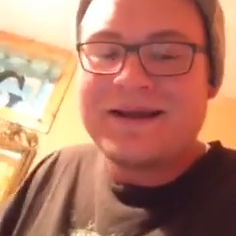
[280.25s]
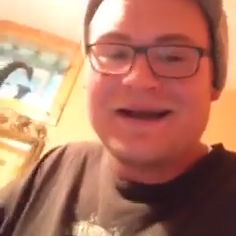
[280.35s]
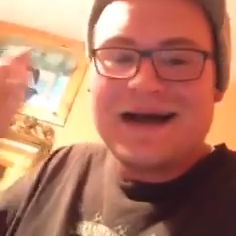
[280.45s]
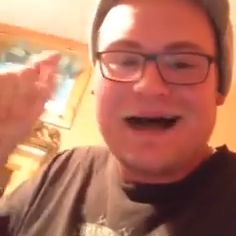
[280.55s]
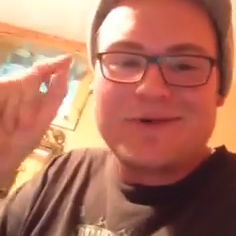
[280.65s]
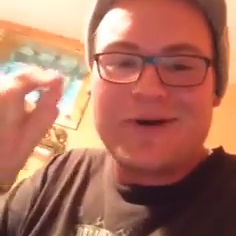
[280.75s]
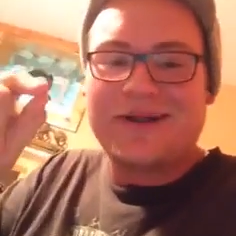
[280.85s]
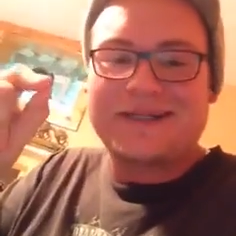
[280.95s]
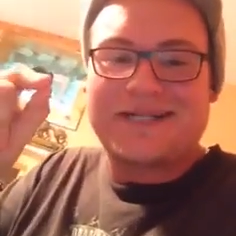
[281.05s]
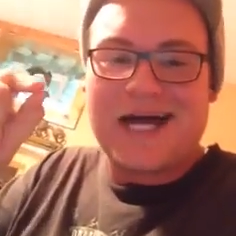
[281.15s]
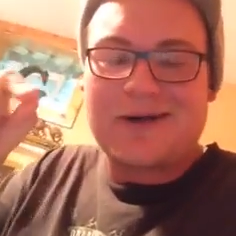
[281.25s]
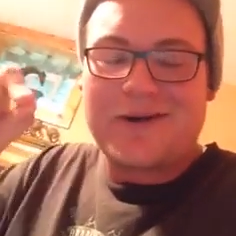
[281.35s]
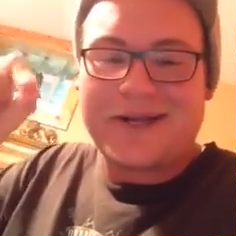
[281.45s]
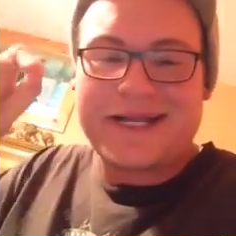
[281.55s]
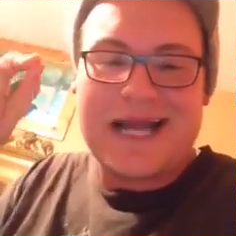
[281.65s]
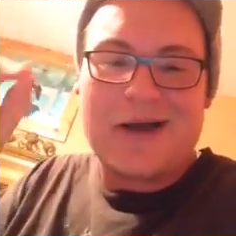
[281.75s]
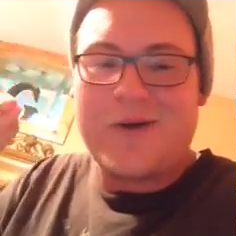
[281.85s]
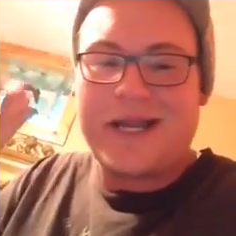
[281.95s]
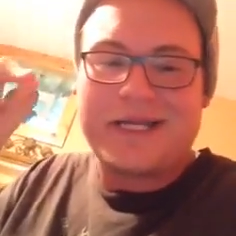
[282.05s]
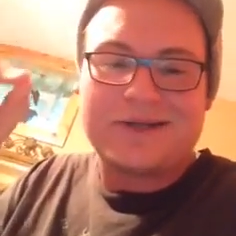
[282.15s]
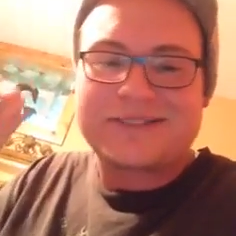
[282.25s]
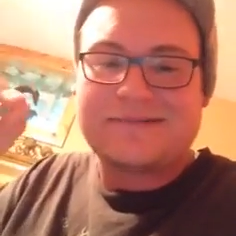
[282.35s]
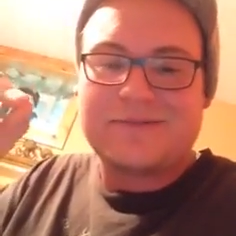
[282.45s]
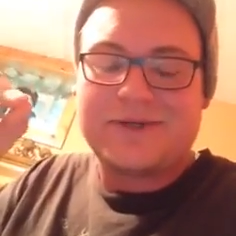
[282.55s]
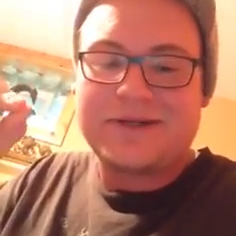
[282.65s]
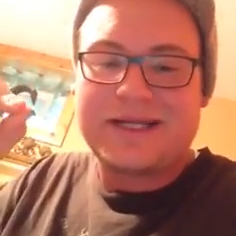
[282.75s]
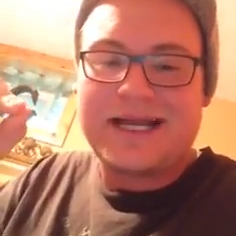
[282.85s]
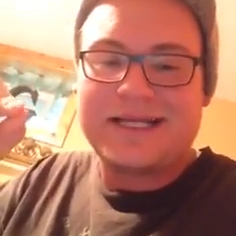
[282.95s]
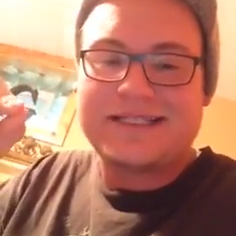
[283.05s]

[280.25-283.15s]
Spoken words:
I'm going out to Colorado. Cannot wait to go snowmobiling, guys.